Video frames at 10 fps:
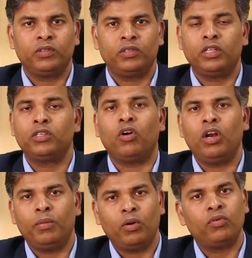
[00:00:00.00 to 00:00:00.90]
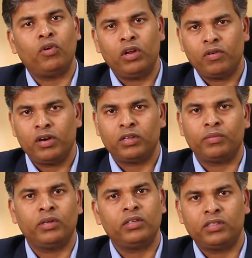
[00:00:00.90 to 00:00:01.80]
So this is all about folliculitis
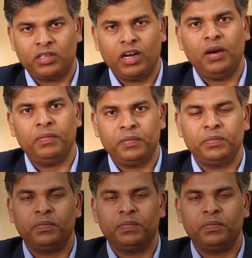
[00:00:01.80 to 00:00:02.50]
of the scalp.